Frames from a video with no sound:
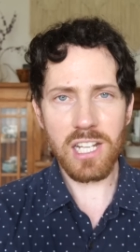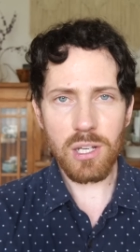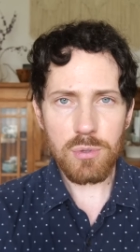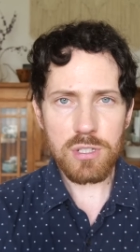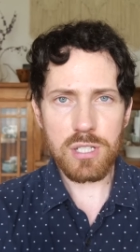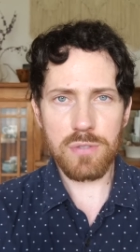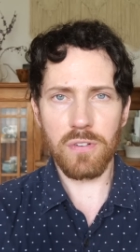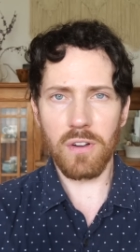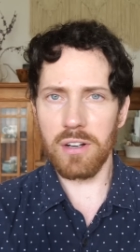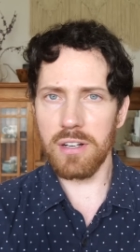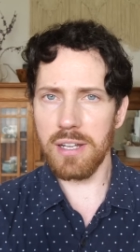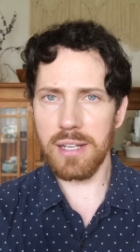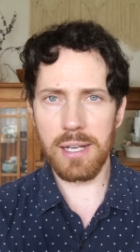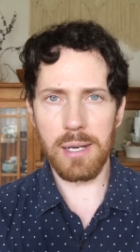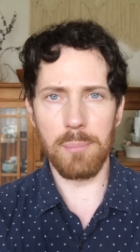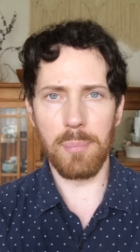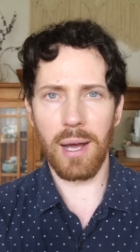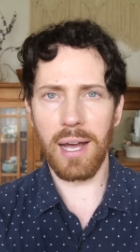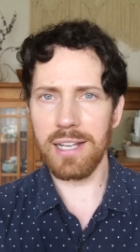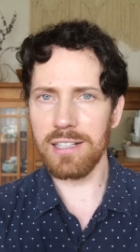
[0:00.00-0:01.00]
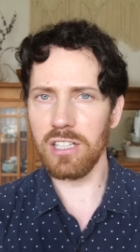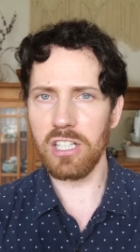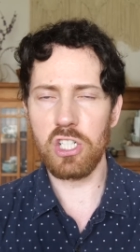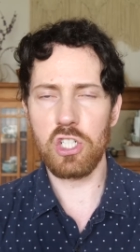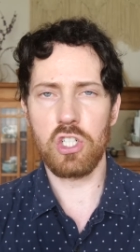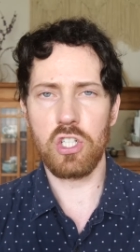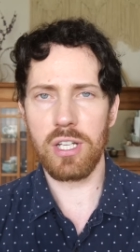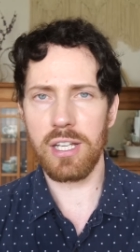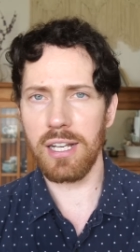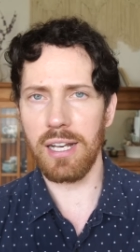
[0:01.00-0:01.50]
it was funded by
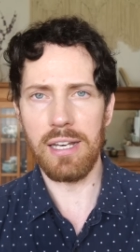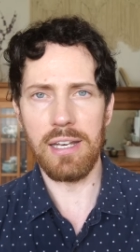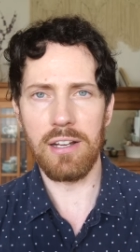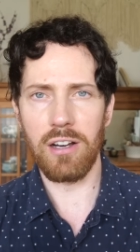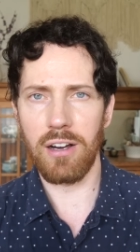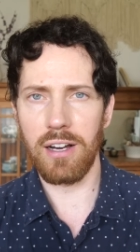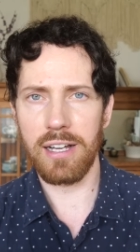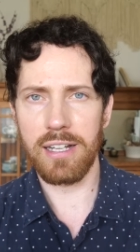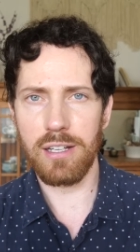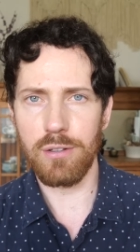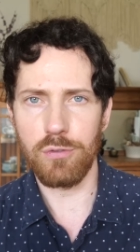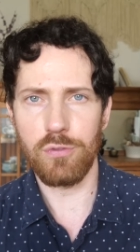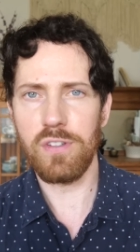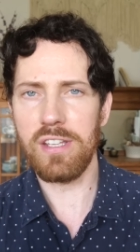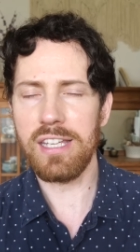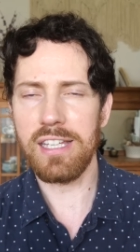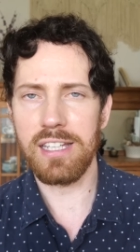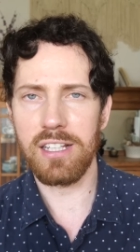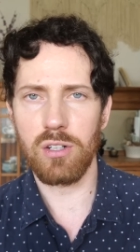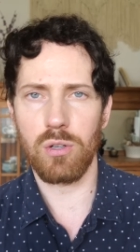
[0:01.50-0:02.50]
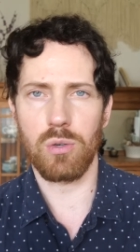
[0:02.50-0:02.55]
legit non vegan